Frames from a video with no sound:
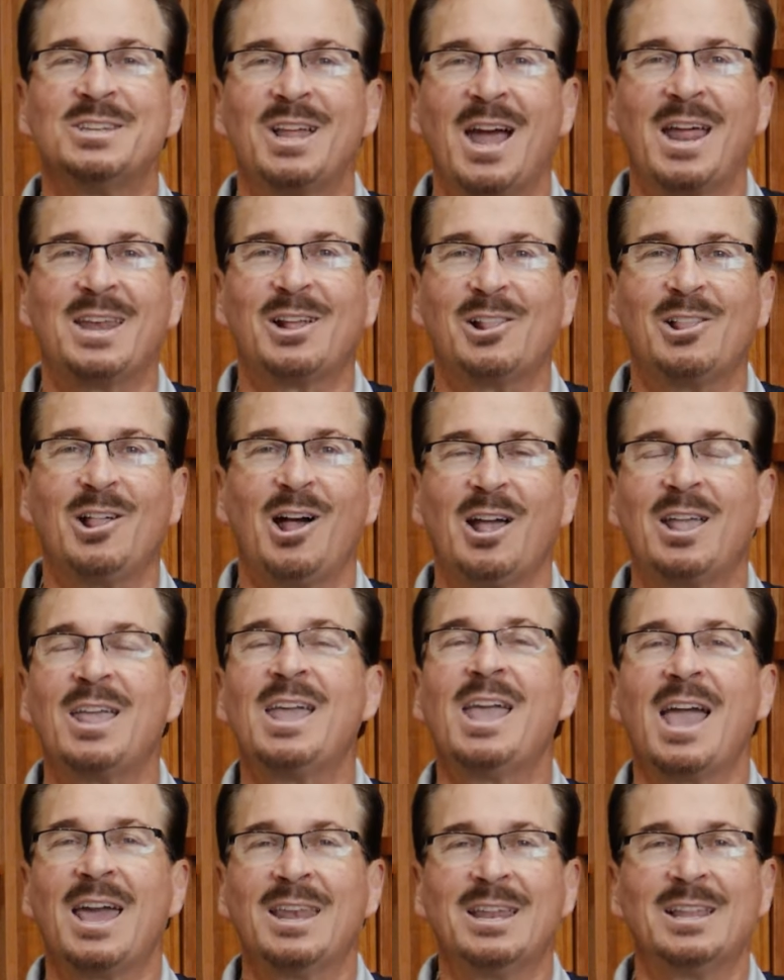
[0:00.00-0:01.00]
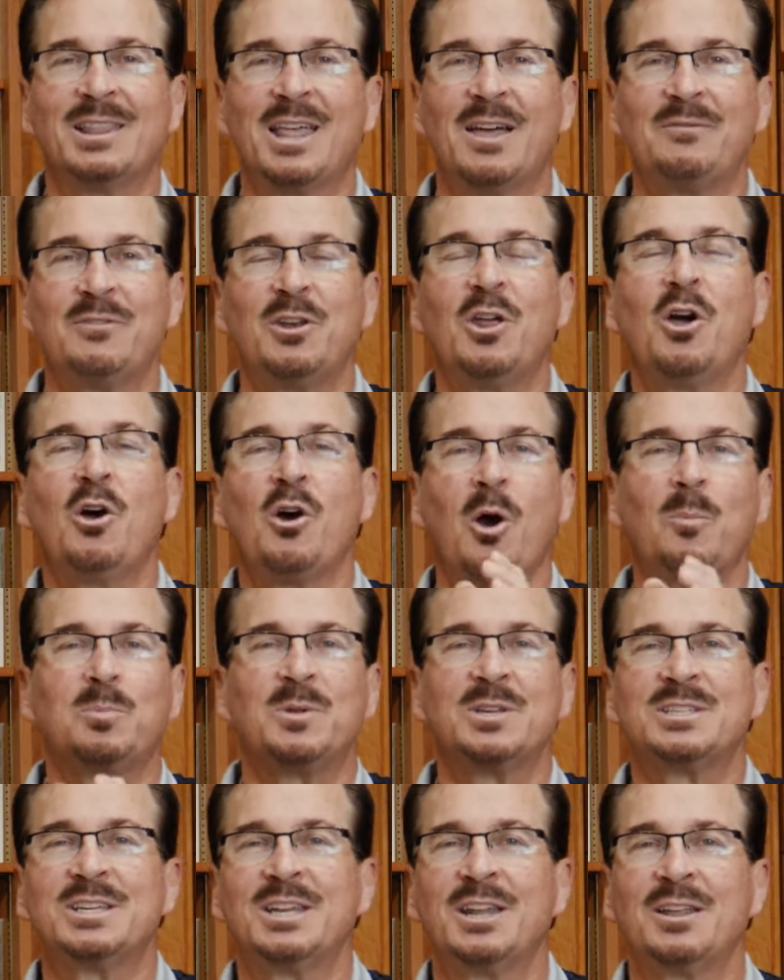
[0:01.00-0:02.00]
9 o'clock and 11. Hope
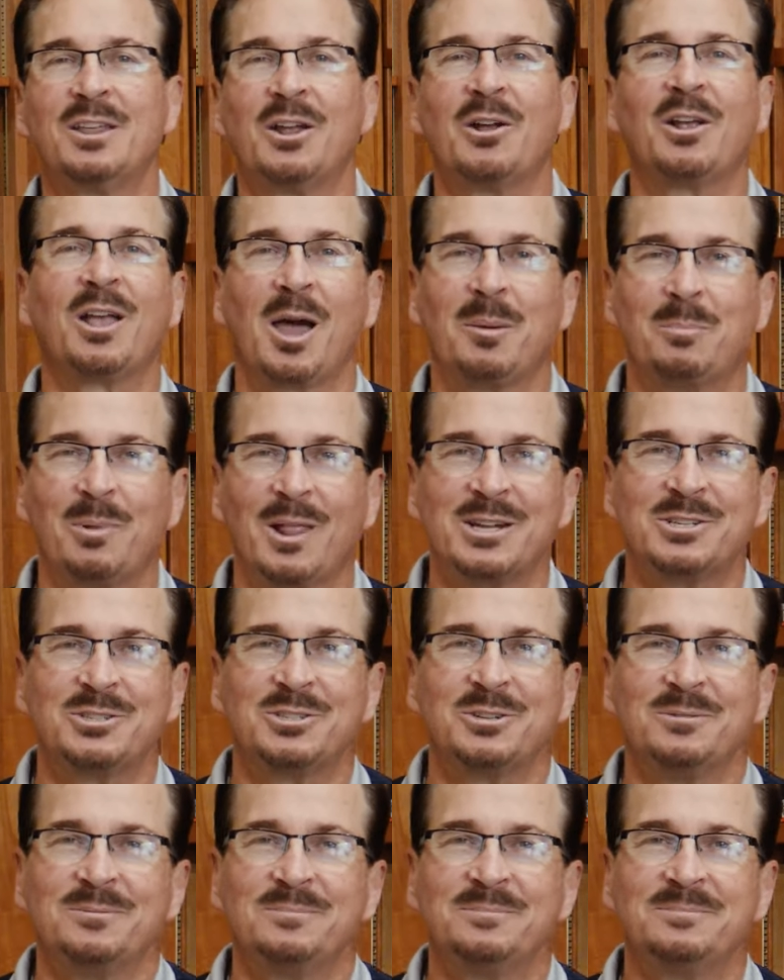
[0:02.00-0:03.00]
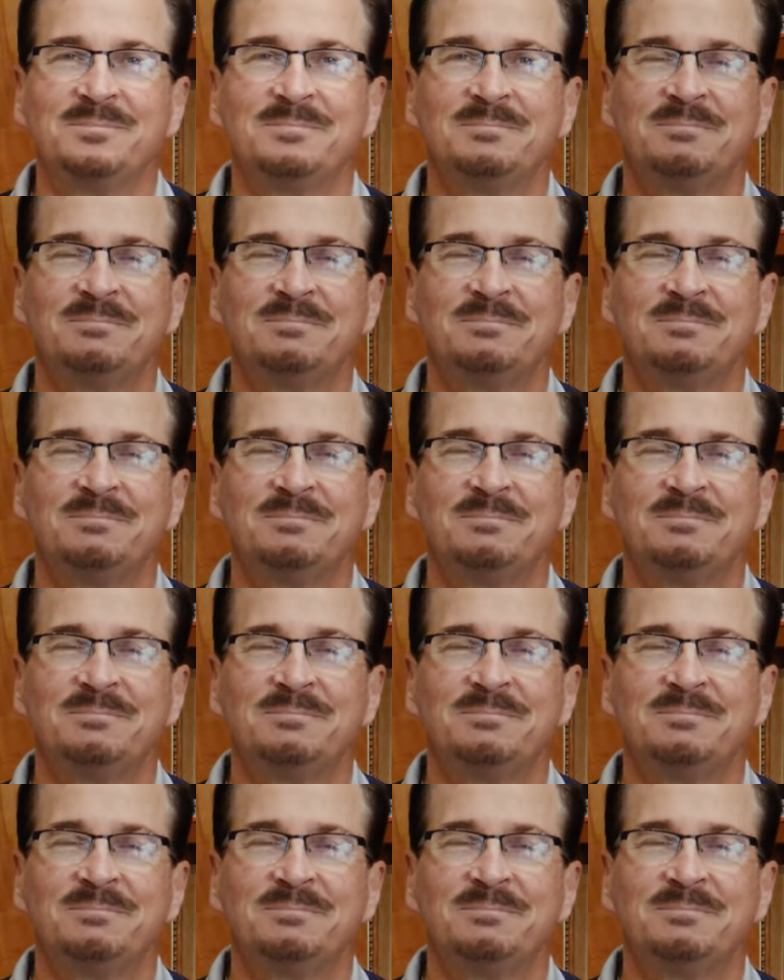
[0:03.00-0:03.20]
to see you there. God bless you.